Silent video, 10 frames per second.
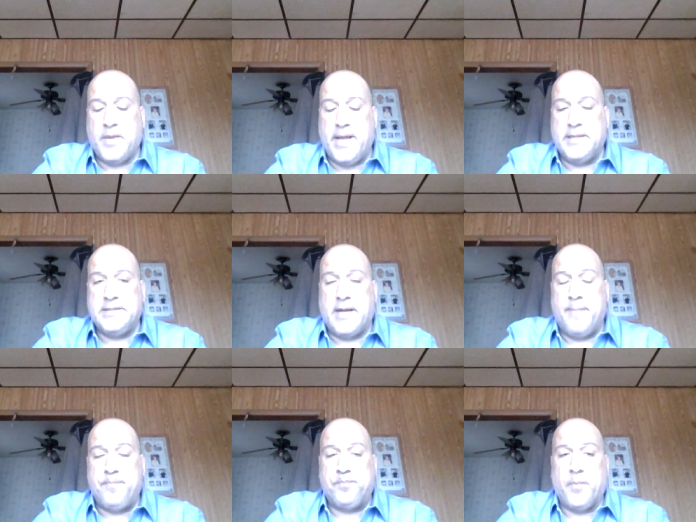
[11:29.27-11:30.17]
And
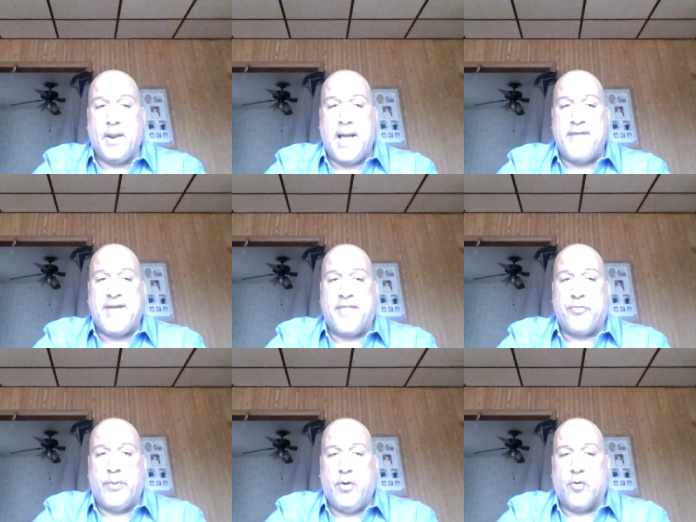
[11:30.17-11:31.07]
I've got
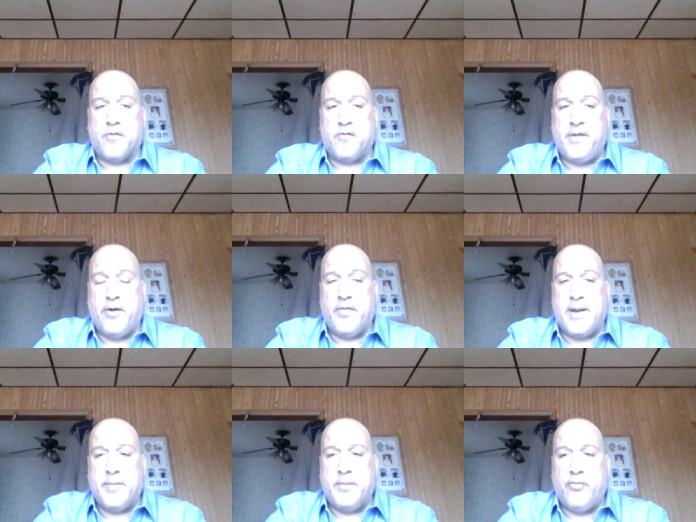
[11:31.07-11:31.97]
3 horses here that
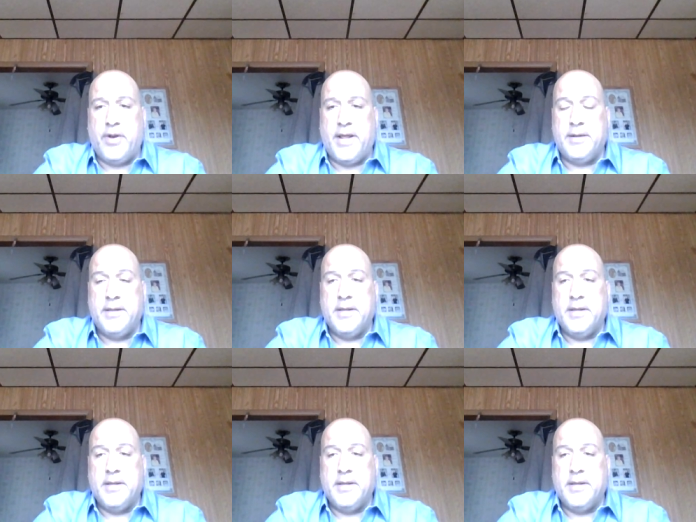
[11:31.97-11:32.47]
I'm going to put in